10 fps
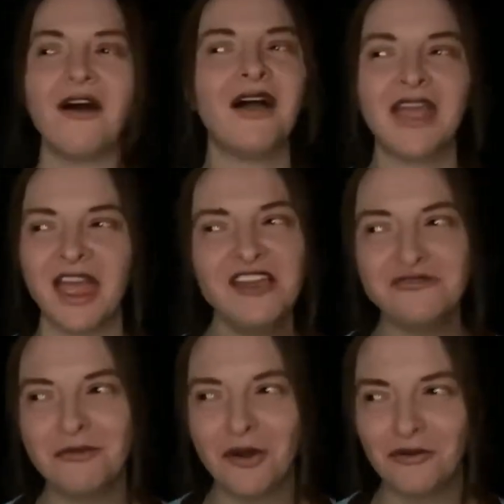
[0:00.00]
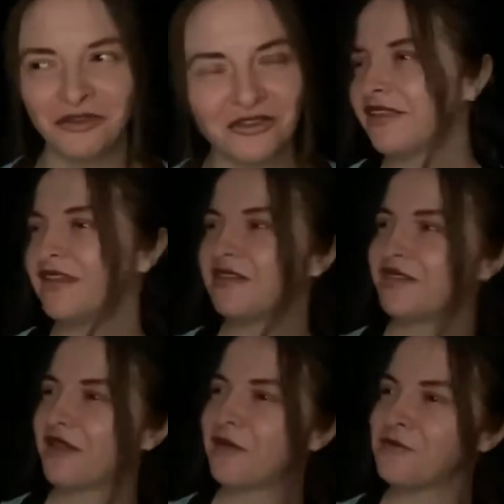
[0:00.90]
I hate boulders. There's
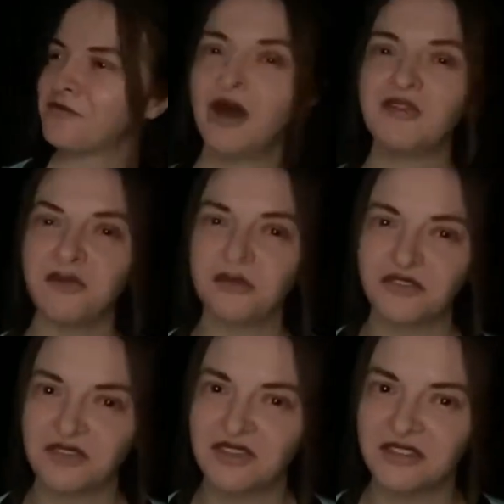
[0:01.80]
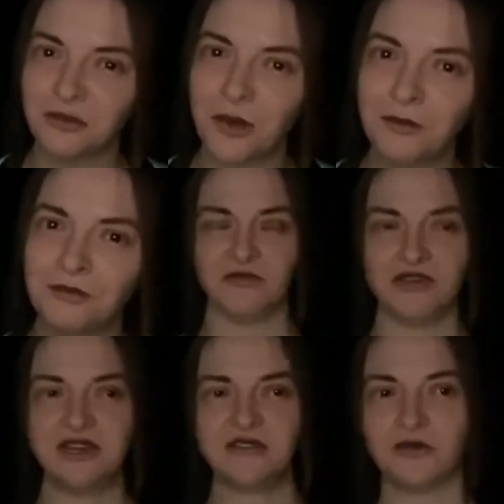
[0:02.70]
puzzles in this one.
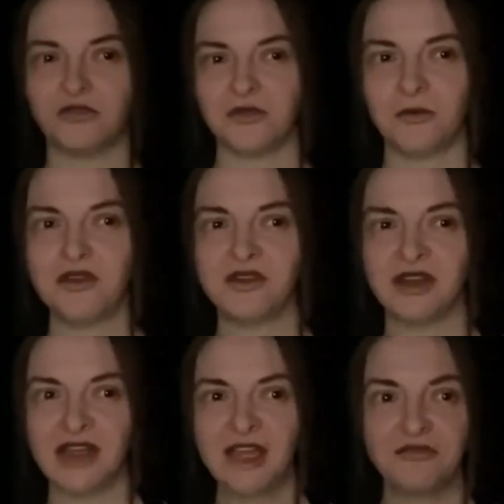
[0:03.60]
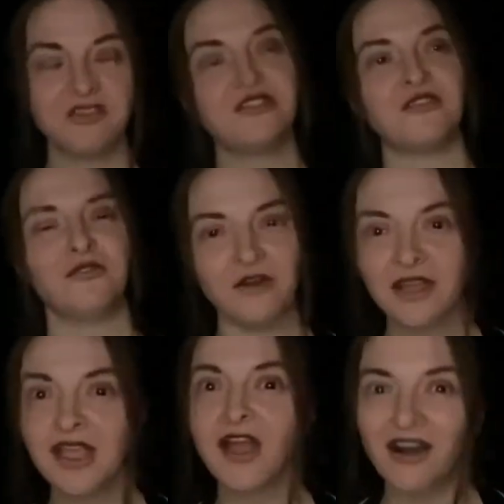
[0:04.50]
3 doors. The one on the left is the
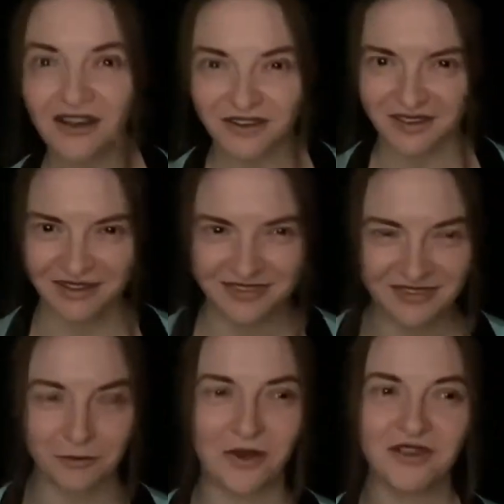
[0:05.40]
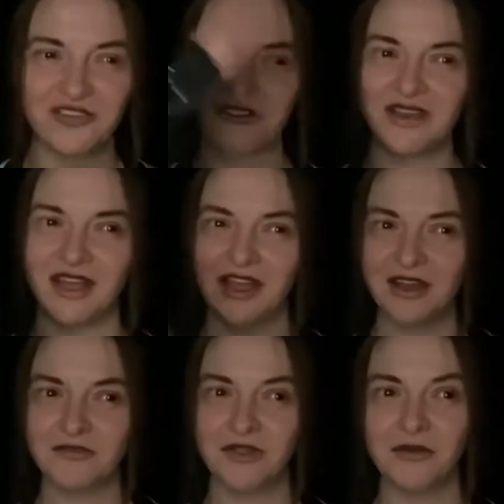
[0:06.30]
fucking hardest. The one straight ahead
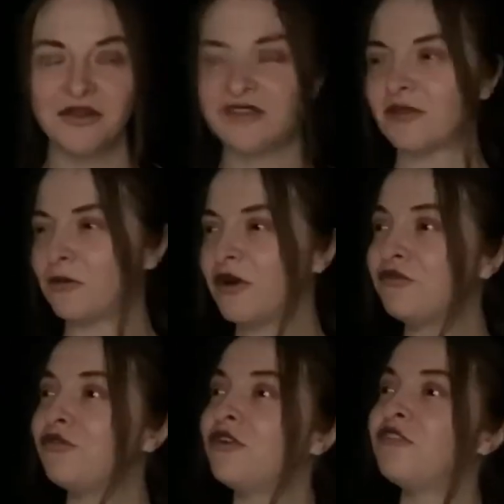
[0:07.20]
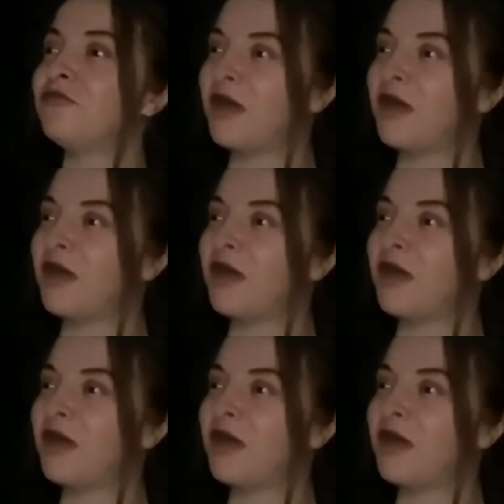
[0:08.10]
of you is the one full of